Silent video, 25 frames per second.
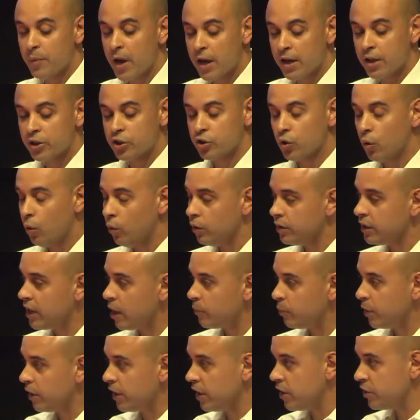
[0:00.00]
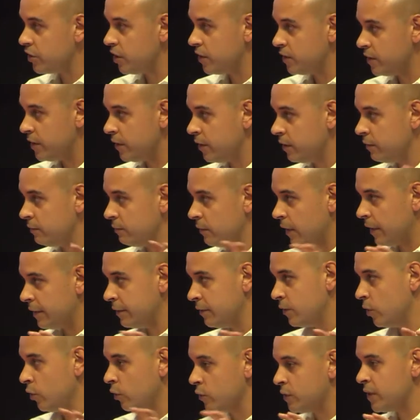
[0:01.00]
manage all the applications in
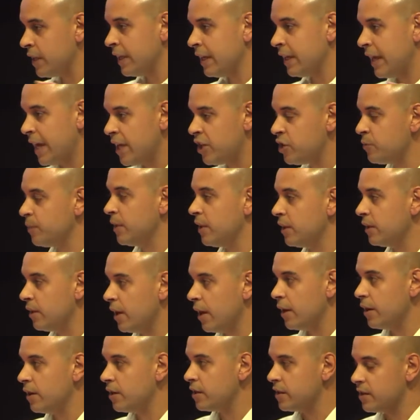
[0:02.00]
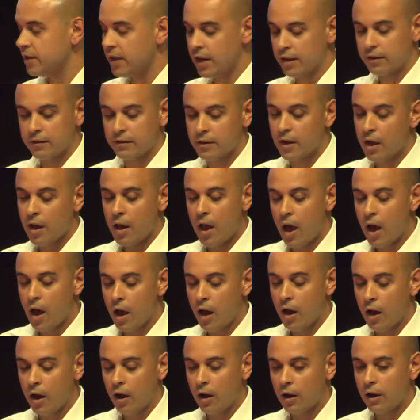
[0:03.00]
those engagement layers that
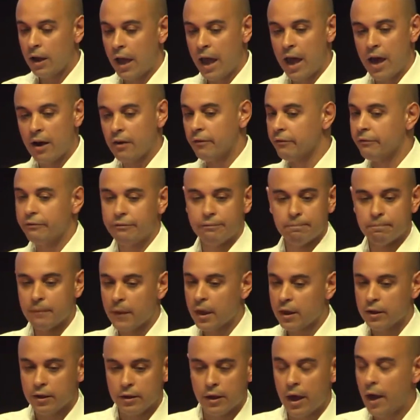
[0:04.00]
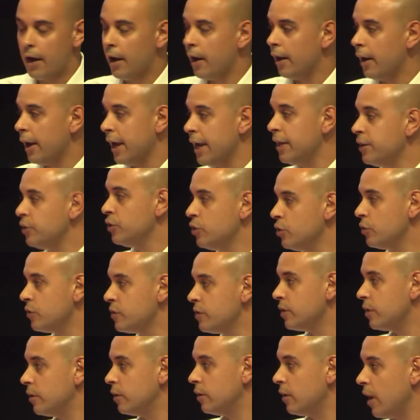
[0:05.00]
have end
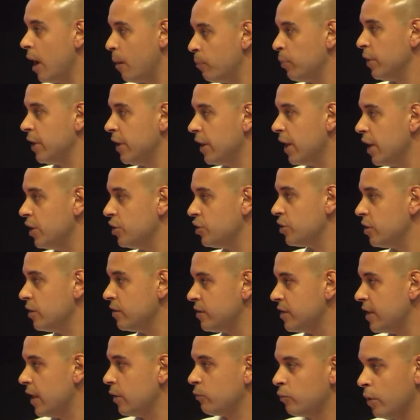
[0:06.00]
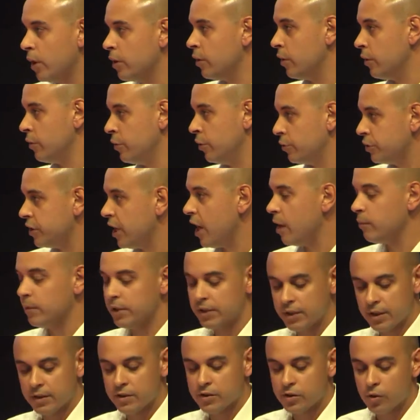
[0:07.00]
user applications that run on your
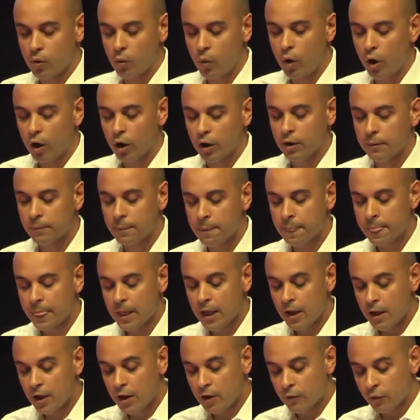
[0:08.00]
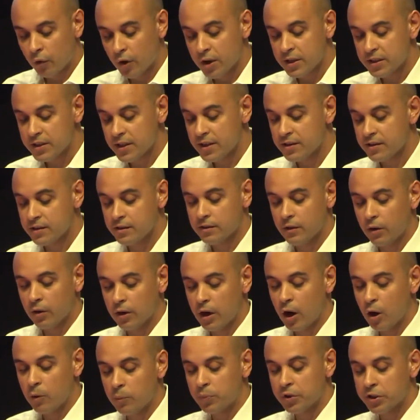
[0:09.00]
tablet and so on. For instance,
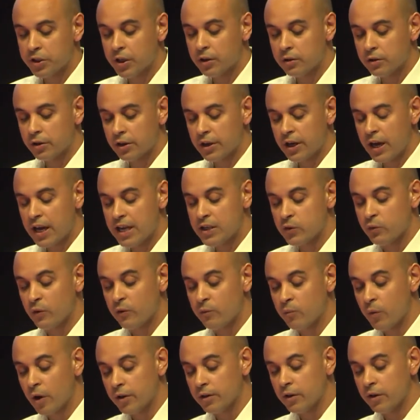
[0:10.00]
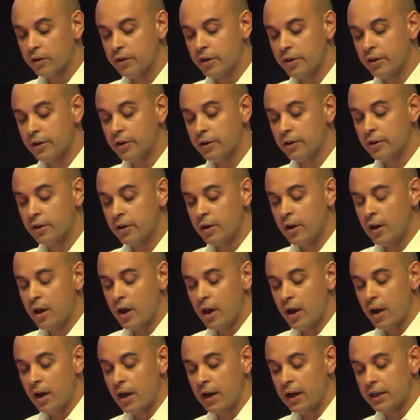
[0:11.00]
on our particular case, we've modeled here
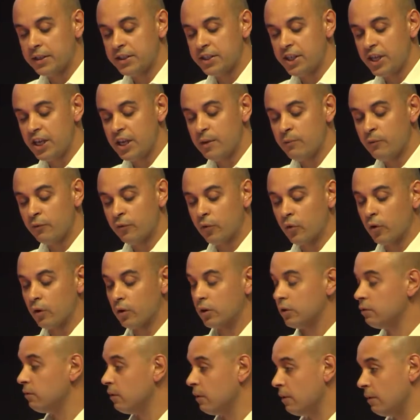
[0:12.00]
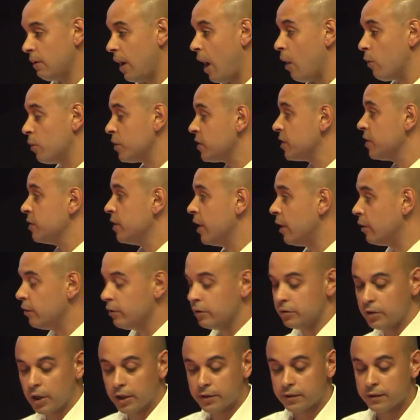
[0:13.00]
a team for our
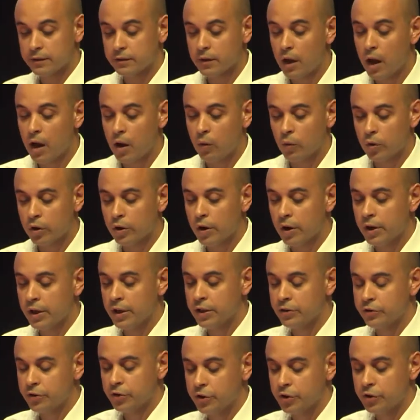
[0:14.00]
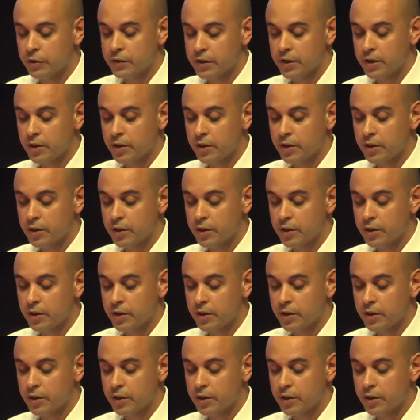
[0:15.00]
scenario that we're going to introduce